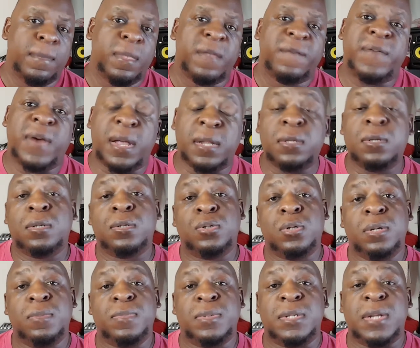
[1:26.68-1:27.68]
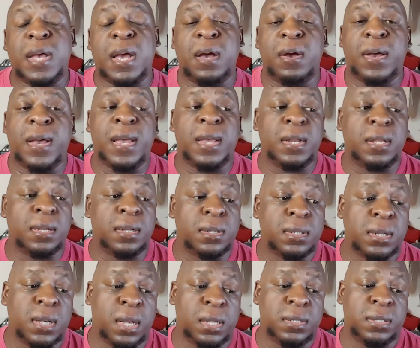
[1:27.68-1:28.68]
follow your dreams now. I had a
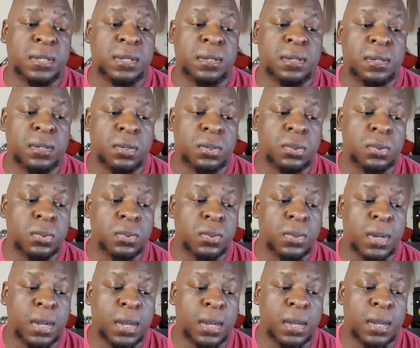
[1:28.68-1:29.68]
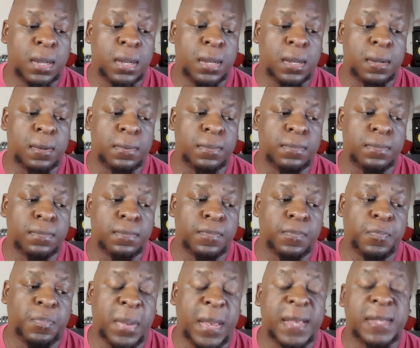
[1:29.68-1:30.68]
cousin who uh,
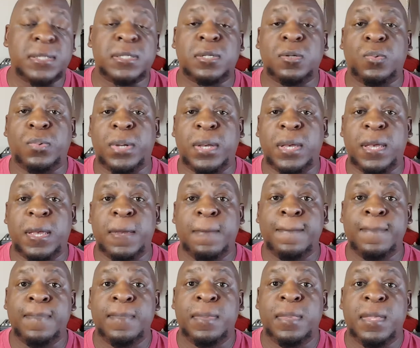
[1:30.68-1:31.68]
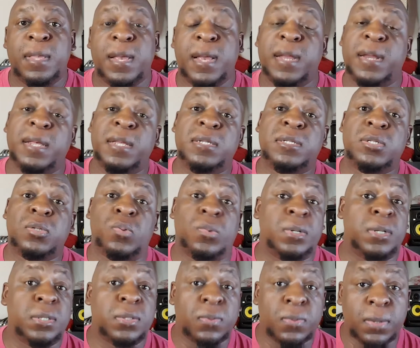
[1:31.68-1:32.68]
passed away at age
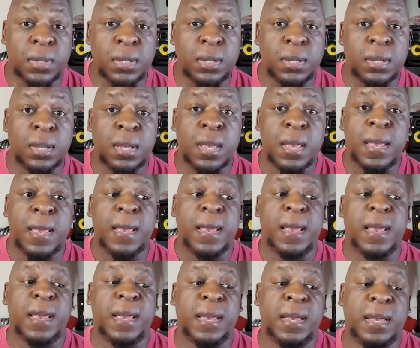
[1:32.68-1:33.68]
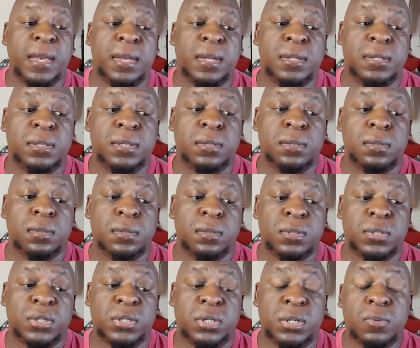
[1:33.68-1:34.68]
23, and
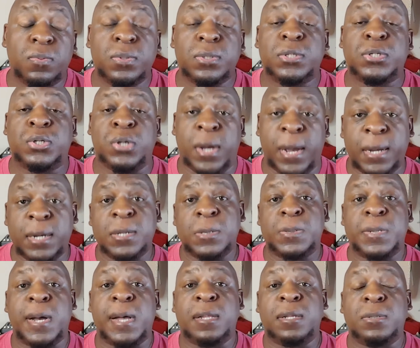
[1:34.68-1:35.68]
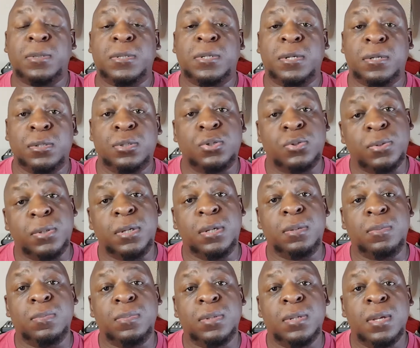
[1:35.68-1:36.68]
she was trying to follow her
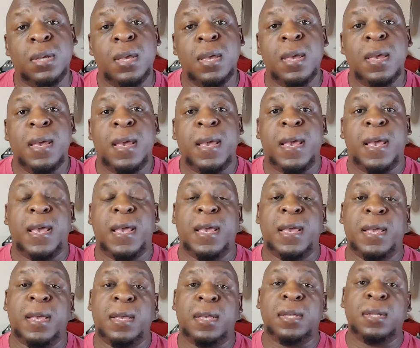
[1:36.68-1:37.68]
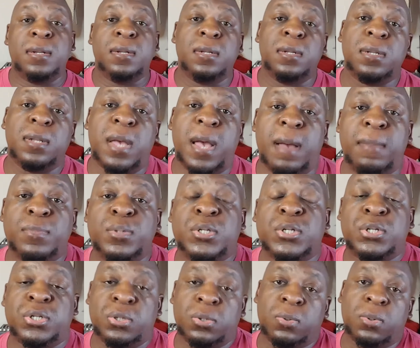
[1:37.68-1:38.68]
dreams. And I'm
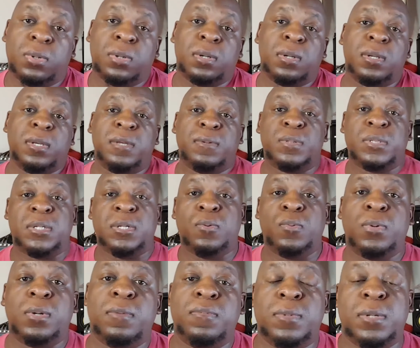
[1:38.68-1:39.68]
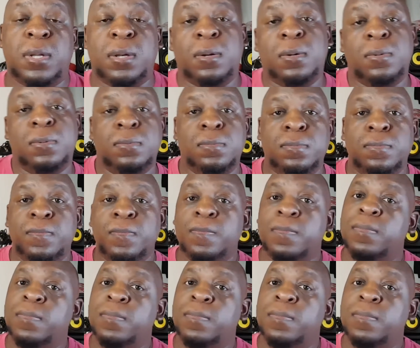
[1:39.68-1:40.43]
sure if she would have known